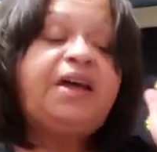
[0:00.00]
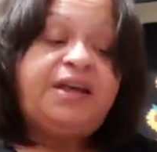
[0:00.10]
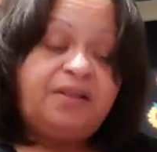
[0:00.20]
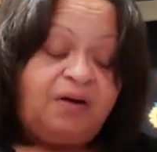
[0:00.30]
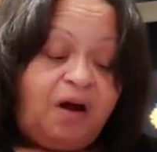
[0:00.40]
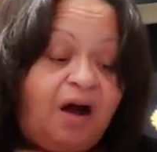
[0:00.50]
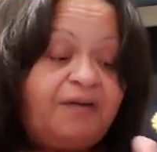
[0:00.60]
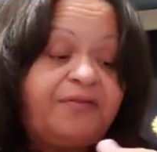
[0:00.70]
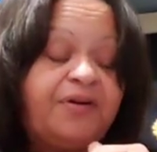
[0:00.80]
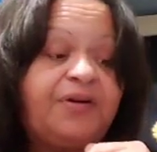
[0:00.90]
Either
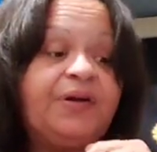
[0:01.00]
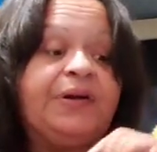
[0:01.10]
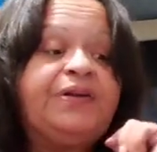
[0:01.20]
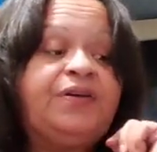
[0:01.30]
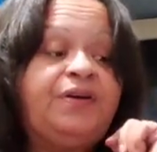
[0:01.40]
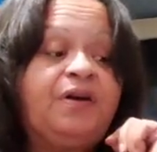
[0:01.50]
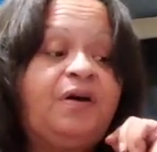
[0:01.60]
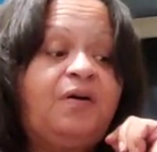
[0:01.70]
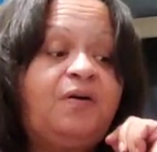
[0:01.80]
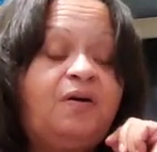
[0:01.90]
offer, you
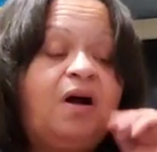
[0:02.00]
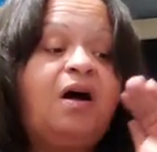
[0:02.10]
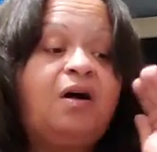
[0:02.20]
know,